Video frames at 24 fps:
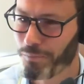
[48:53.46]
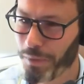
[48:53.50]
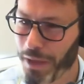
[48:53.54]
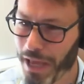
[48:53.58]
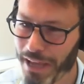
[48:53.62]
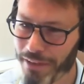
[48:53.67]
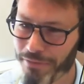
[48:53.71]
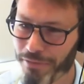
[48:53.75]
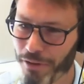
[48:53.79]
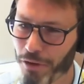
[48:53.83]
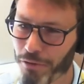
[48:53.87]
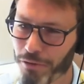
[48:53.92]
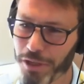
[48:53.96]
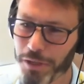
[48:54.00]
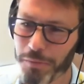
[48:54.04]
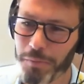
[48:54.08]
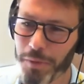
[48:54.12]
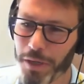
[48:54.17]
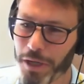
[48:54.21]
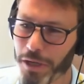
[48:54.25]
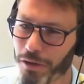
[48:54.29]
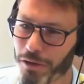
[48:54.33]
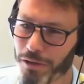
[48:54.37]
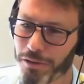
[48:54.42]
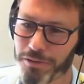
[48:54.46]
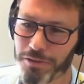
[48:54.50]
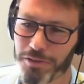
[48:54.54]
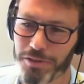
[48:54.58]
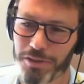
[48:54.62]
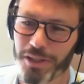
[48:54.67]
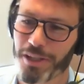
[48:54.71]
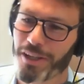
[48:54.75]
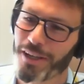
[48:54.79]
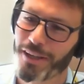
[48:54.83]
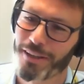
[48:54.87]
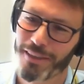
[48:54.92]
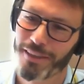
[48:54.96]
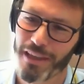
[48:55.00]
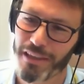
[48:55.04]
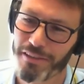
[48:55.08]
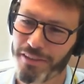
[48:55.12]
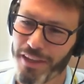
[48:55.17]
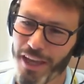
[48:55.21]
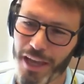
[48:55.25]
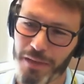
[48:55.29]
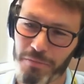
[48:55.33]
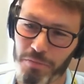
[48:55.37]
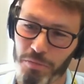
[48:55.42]
if only because this
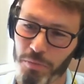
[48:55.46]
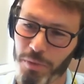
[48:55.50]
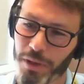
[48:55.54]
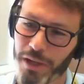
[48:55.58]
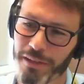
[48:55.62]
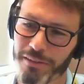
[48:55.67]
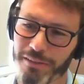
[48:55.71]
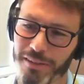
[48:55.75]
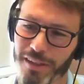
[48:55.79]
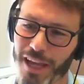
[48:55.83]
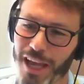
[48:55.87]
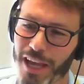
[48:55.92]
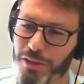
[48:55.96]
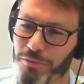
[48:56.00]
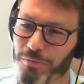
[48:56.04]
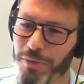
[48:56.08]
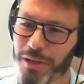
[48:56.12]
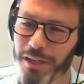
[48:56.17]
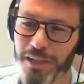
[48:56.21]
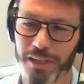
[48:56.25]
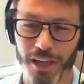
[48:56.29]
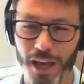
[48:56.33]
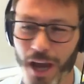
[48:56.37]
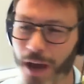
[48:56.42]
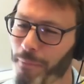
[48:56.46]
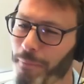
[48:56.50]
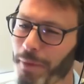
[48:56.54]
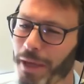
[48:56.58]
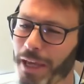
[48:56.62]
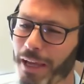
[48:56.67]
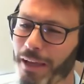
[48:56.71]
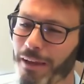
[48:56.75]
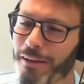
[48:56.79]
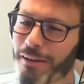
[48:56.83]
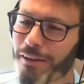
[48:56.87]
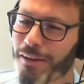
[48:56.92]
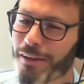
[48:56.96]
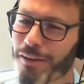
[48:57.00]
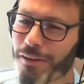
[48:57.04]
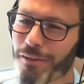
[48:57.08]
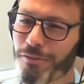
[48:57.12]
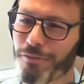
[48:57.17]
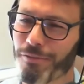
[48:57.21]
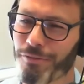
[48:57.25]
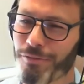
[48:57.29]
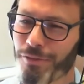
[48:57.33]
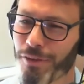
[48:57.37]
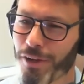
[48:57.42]
capability has been coming
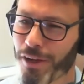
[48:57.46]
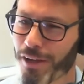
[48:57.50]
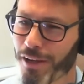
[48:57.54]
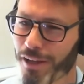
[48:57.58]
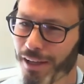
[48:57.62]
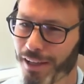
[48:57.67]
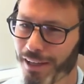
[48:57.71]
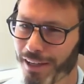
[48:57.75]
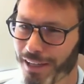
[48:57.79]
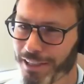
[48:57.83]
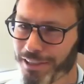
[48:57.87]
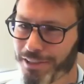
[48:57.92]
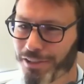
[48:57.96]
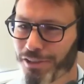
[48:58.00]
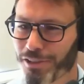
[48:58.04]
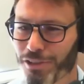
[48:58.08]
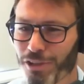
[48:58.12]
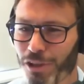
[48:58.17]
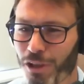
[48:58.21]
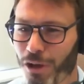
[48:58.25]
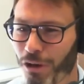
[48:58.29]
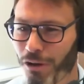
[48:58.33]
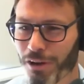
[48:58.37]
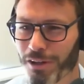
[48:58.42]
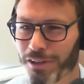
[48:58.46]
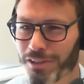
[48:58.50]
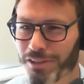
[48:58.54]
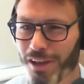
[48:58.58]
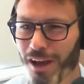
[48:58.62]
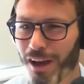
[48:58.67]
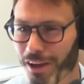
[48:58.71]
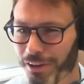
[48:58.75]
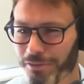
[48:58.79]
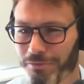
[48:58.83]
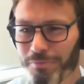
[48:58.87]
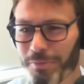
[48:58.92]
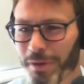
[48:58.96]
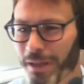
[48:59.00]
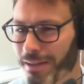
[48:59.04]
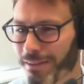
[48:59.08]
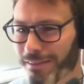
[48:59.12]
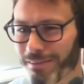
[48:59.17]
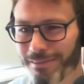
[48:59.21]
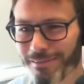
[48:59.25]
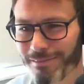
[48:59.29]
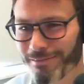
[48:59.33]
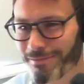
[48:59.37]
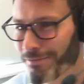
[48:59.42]
for at least as long as I've
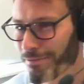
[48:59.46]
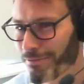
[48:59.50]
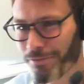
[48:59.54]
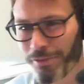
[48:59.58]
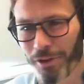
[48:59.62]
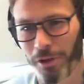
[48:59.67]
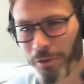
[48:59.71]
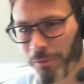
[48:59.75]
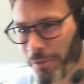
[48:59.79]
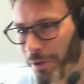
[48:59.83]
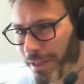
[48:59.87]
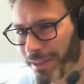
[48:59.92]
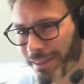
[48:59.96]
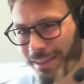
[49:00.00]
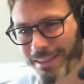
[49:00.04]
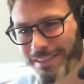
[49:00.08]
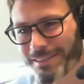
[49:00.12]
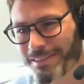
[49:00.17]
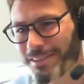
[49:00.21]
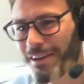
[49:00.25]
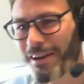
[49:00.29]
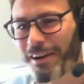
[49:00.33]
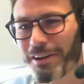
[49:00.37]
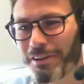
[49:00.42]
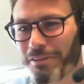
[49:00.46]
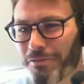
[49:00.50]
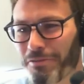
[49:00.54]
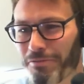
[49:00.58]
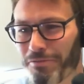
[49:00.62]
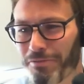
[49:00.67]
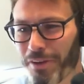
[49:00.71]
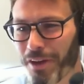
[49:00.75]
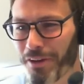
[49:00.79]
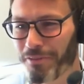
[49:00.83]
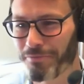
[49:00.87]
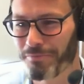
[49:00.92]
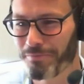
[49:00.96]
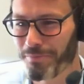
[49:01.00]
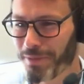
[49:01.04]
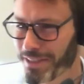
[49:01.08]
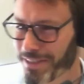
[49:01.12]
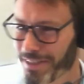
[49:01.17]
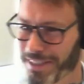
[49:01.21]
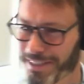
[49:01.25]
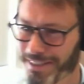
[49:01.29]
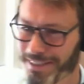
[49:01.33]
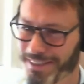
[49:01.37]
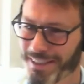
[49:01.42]
been following this kind of
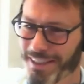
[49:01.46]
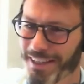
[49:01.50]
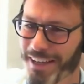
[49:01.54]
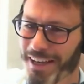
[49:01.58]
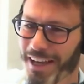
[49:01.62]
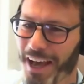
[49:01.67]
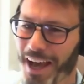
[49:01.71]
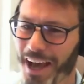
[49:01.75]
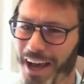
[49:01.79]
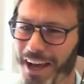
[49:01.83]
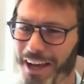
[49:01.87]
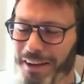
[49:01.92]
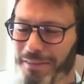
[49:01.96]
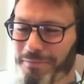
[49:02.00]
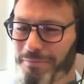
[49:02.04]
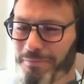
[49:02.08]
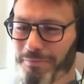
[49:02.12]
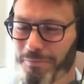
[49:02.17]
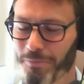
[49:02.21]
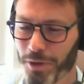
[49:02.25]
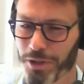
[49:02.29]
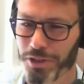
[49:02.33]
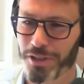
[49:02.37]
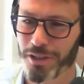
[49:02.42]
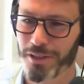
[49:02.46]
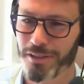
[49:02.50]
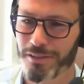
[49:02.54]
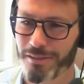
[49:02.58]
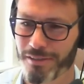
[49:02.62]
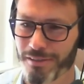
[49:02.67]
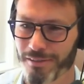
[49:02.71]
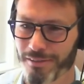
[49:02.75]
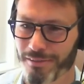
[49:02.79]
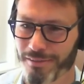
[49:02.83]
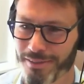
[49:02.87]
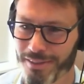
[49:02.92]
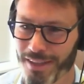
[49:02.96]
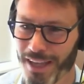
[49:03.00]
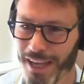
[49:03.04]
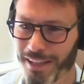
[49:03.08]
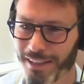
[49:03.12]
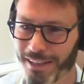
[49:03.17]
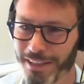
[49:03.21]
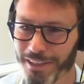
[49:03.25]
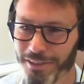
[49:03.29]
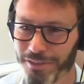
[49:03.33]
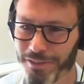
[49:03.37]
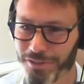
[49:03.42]
business, which is
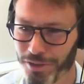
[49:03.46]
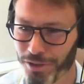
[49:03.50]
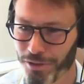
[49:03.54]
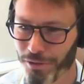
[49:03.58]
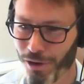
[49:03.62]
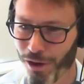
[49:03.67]
sadly too